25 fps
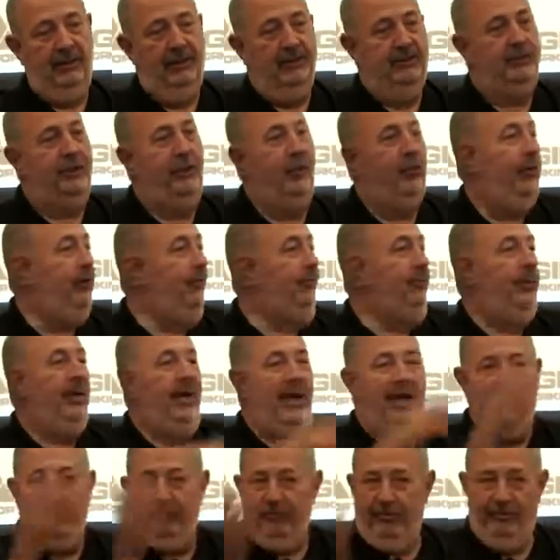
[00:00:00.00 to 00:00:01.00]
So we've been
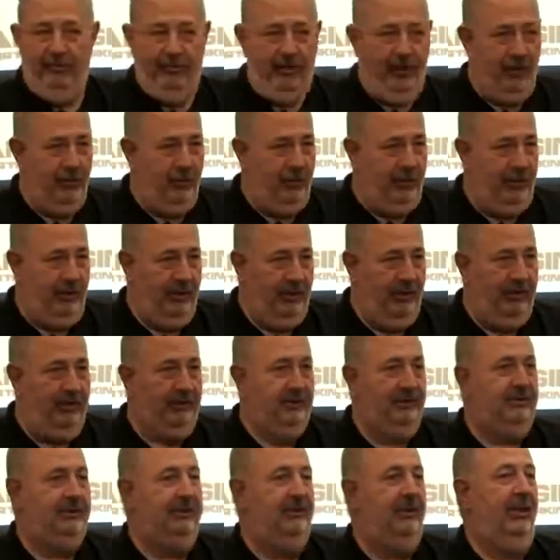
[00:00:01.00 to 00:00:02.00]
having fun with
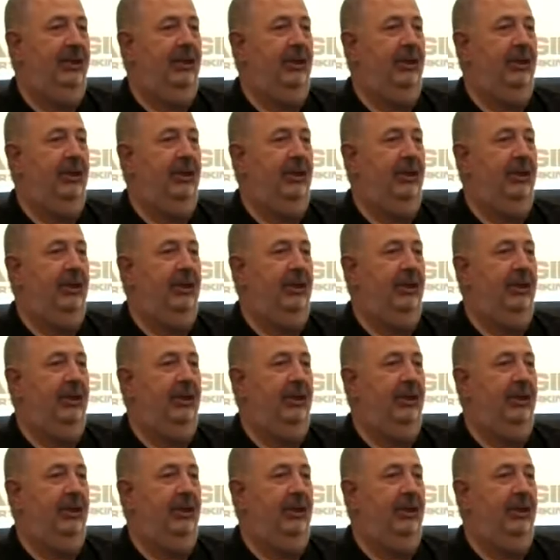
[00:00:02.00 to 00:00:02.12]
this,